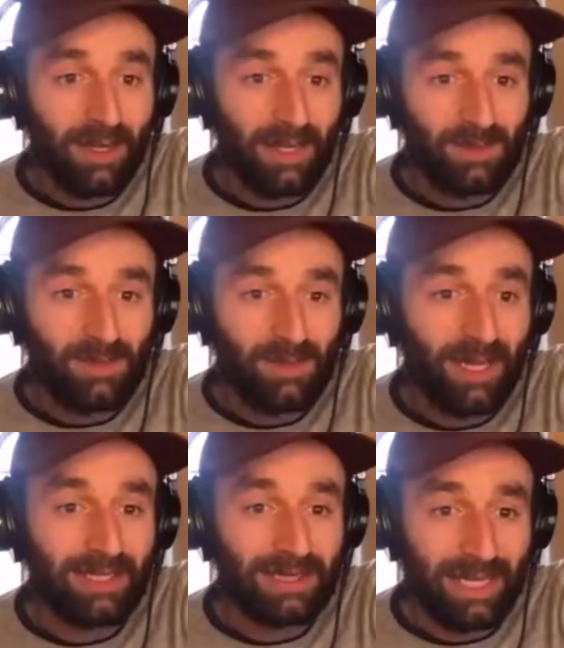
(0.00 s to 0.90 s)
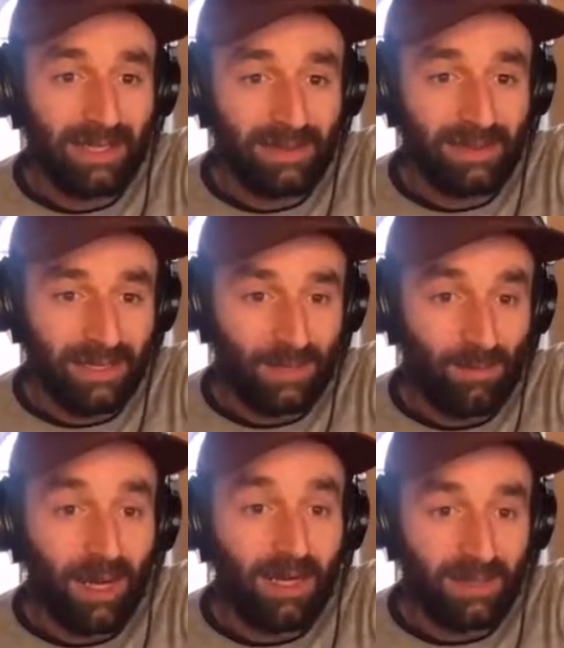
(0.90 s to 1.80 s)
It's providing data as a
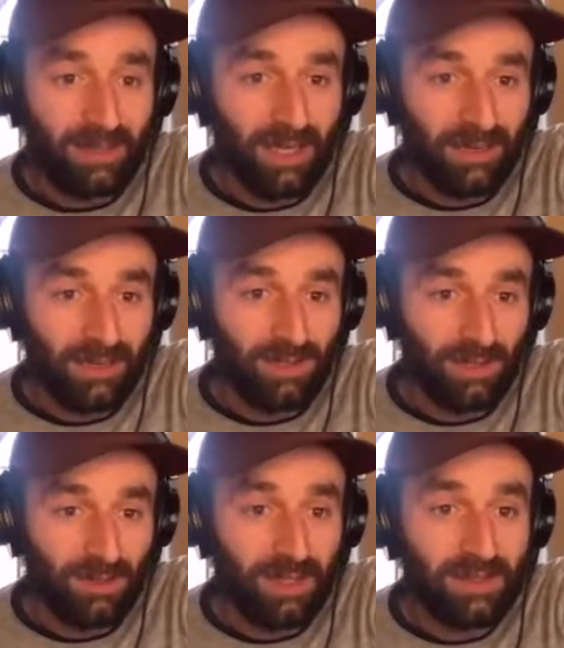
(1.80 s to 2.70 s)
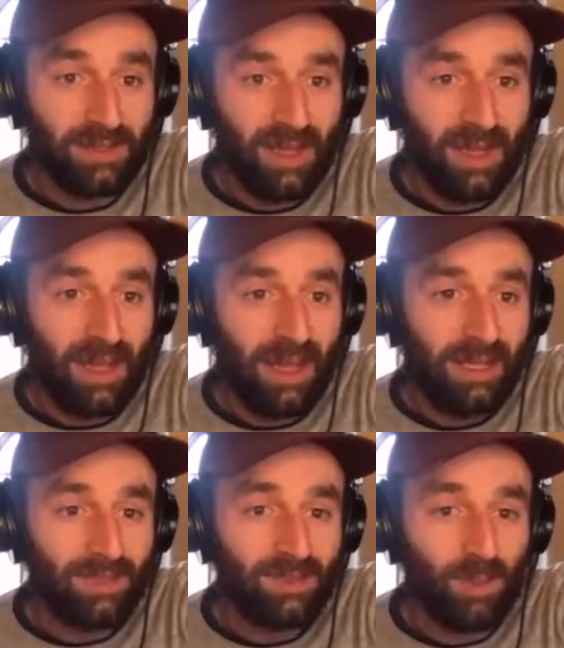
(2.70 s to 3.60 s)
product and not as a service.
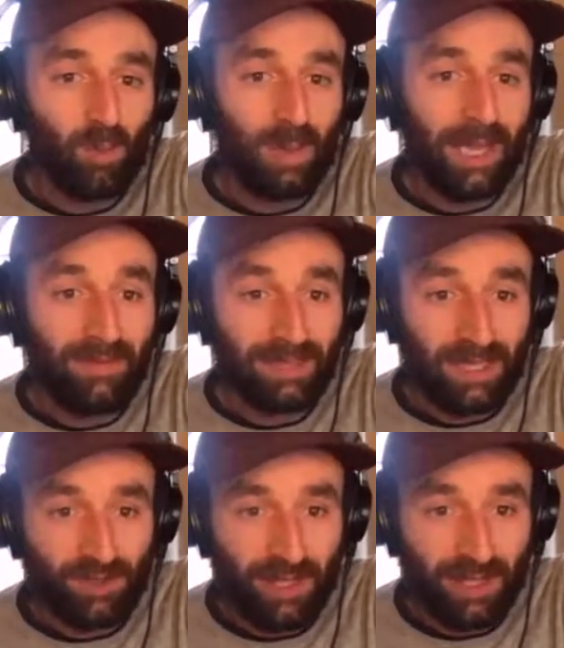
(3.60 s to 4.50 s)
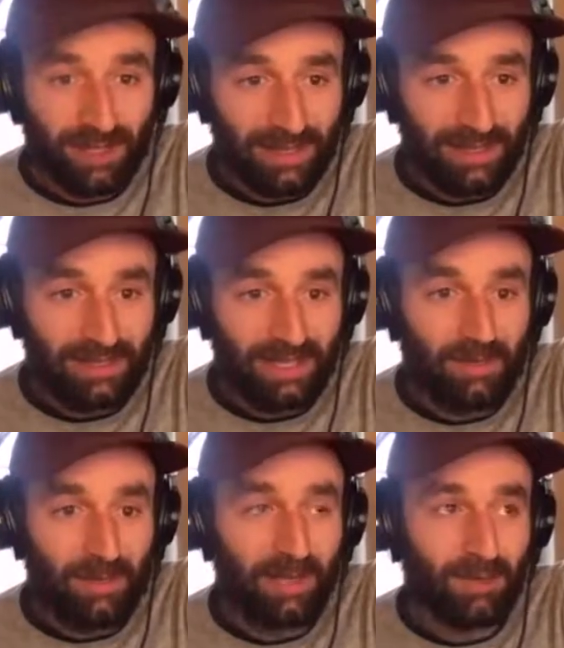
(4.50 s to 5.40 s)
And so we have a centralized data
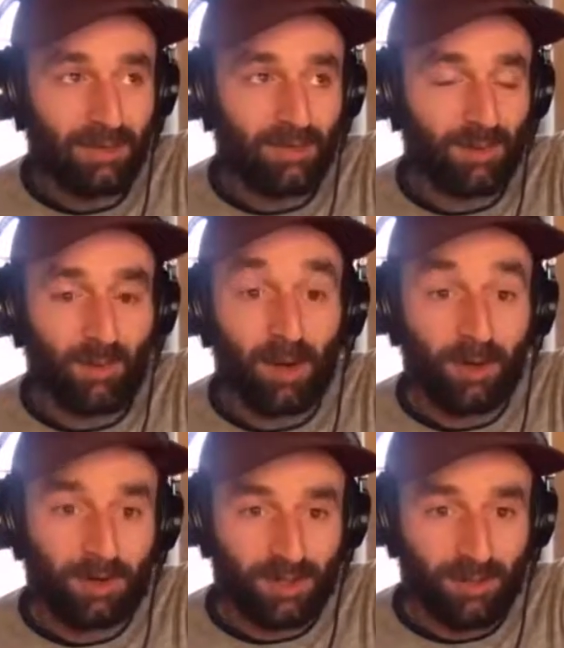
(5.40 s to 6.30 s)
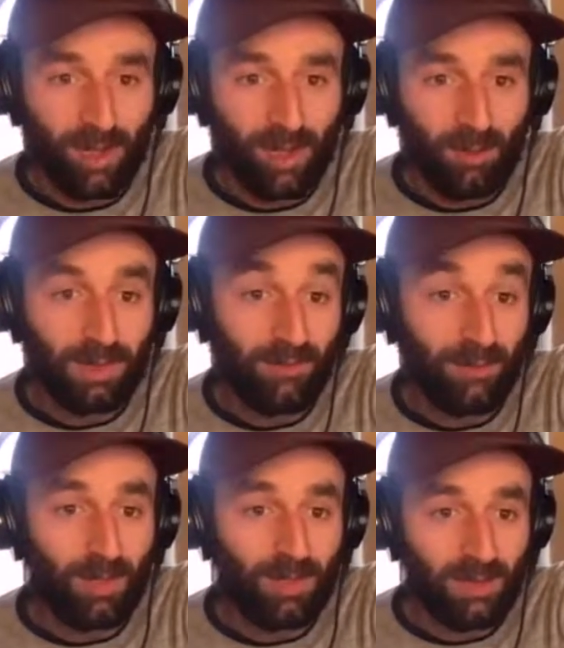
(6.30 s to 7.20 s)
team, and there's sort of a partnership model with
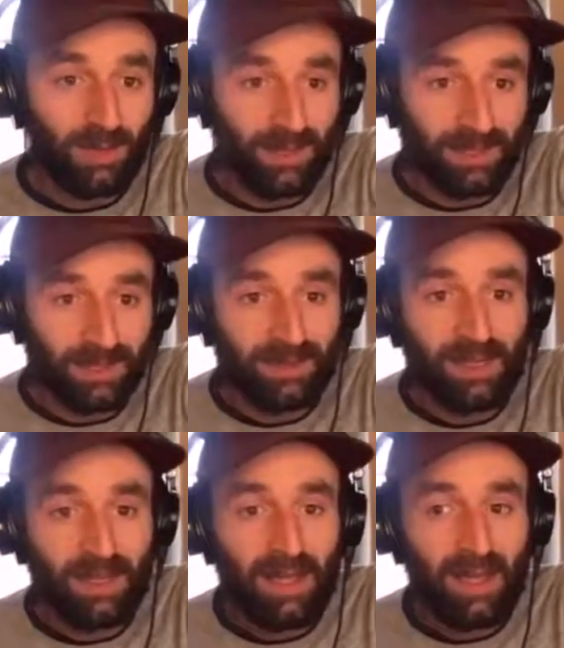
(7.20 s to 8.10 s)
different parts of the business.